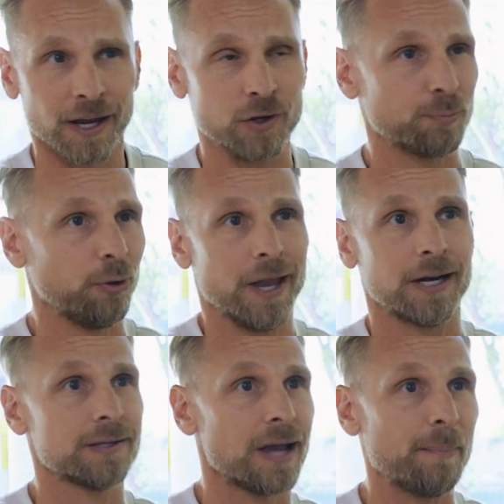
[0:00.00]
and you're playing
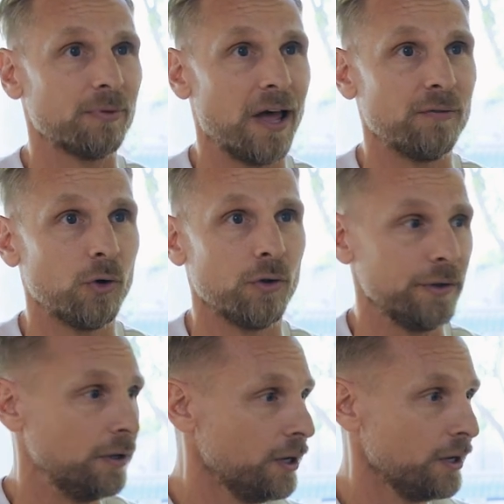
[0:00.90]
at a top level,
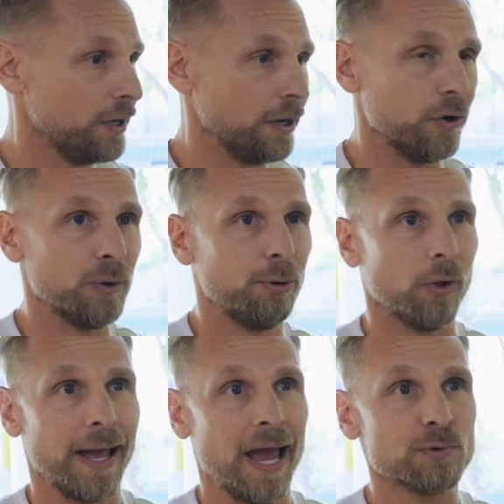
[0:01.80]
and you know you
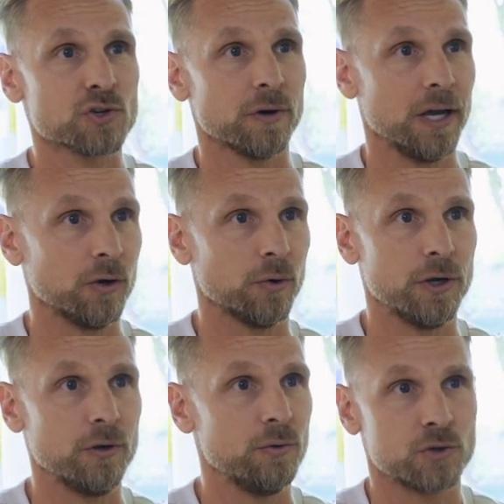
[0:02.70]
pull a hamstring, or
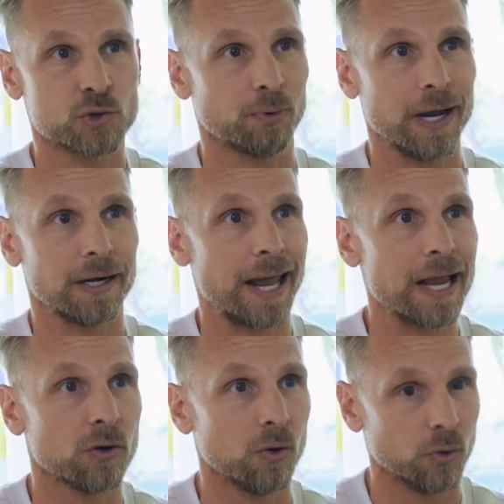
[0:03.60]
you sprain an
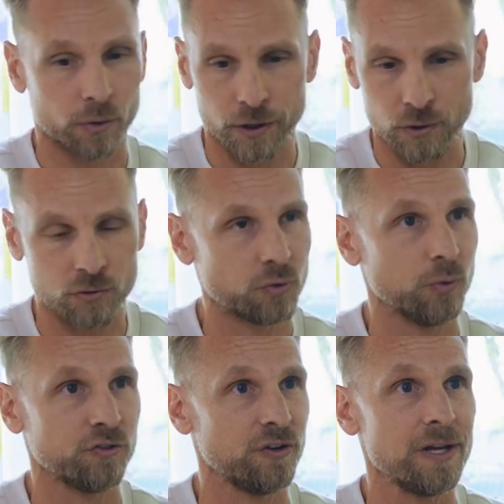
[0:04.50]
ankle, or you
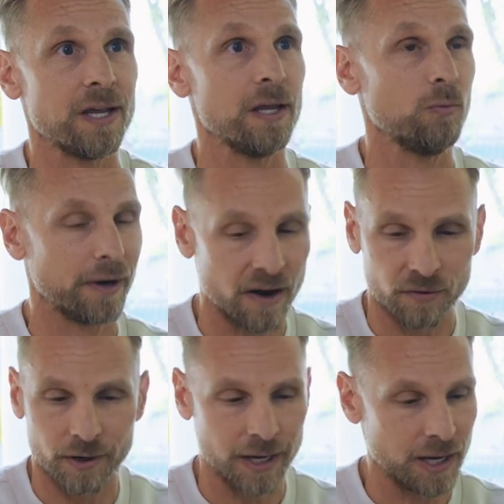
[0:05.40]
twist a knee,
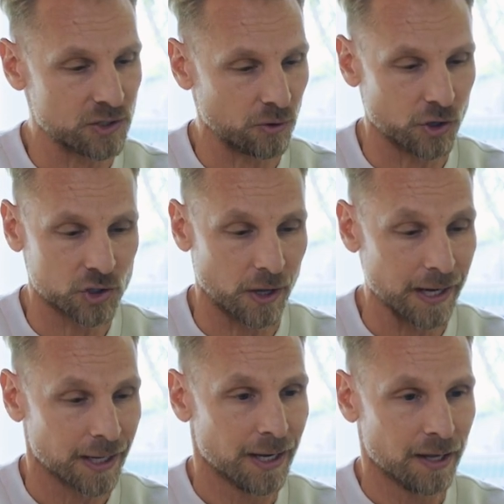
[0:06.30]
whatever it is, it looks like